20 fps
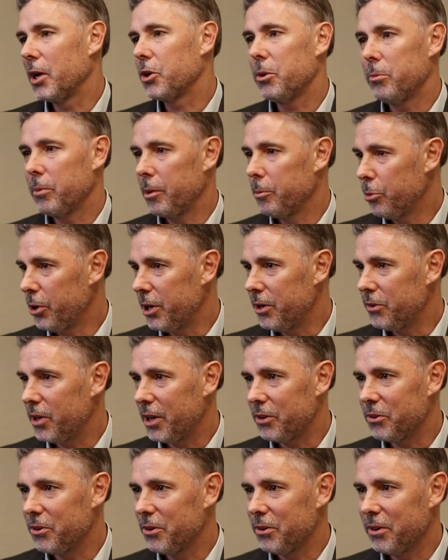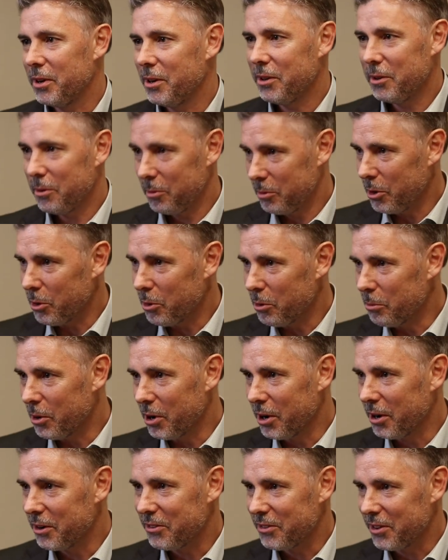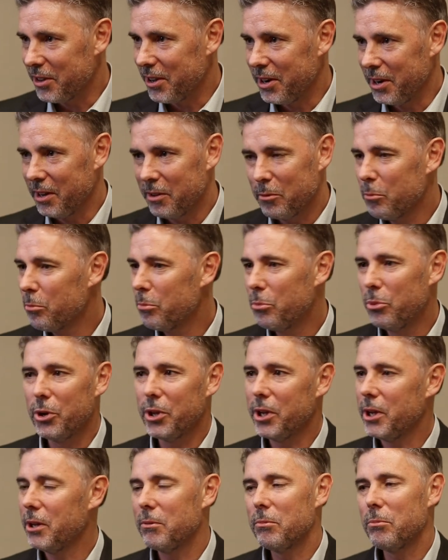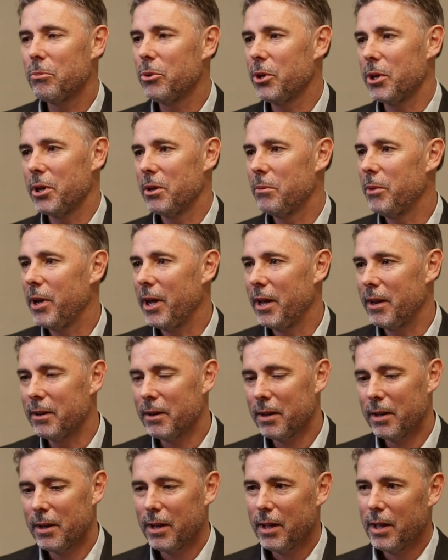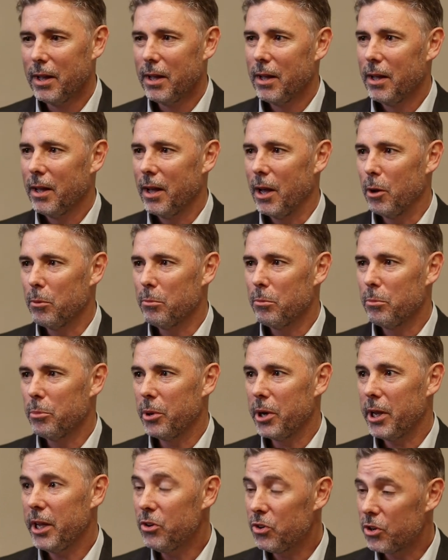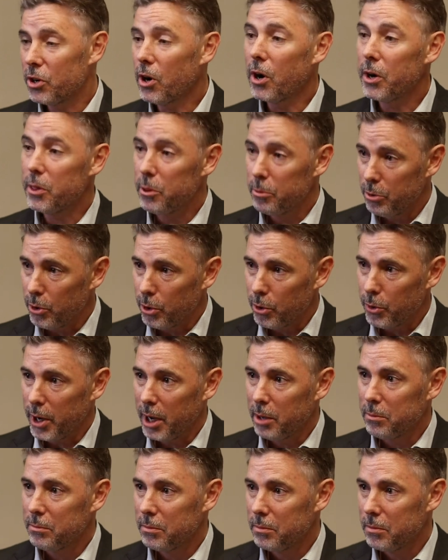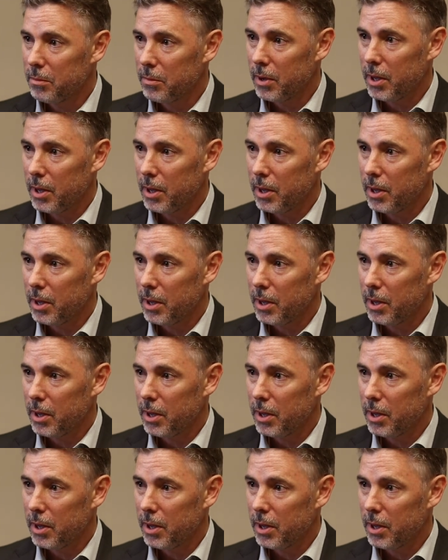actually, my predecessor, I know you know Amar, so yeah. brilliant, brilliant man. Um, but he started the program